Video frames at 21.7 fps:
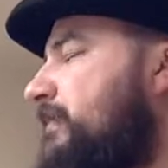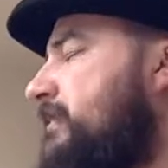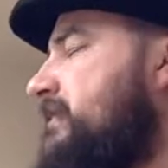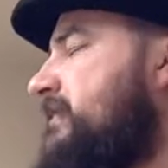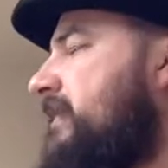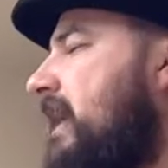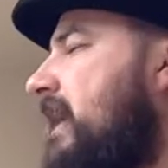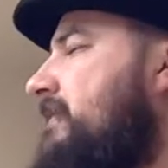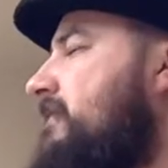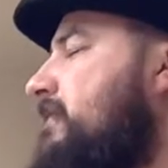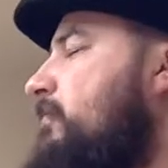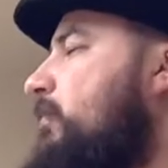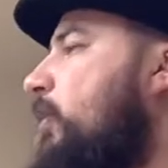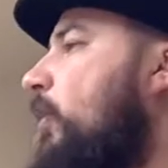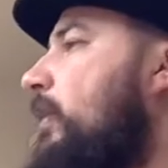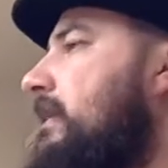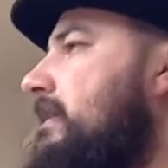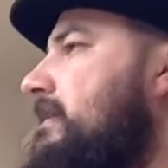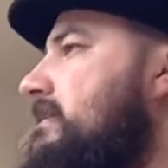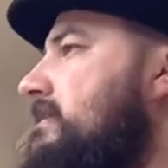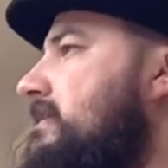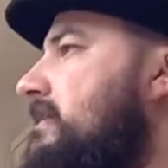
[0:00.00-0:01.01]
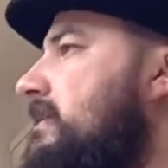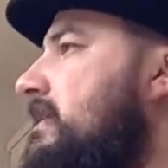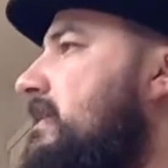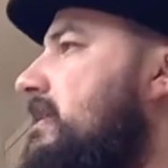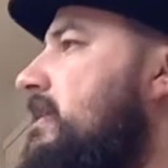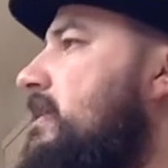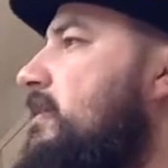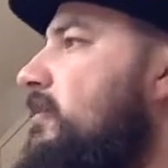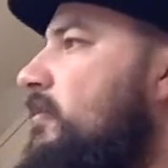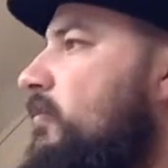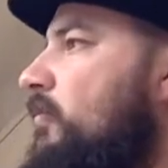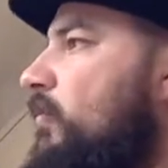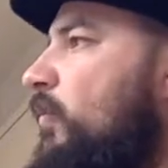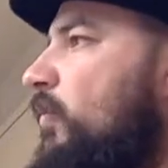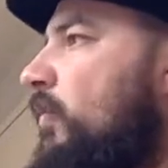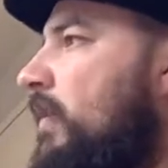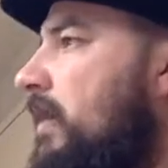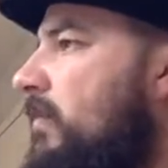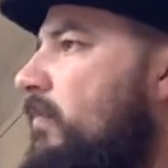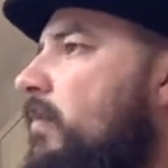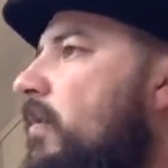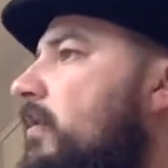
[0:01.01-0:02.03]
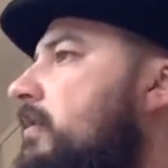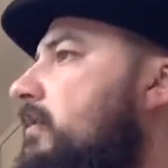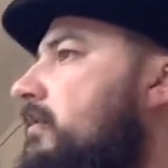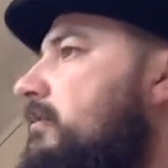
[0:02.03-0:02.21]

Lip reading: beside the point. You owe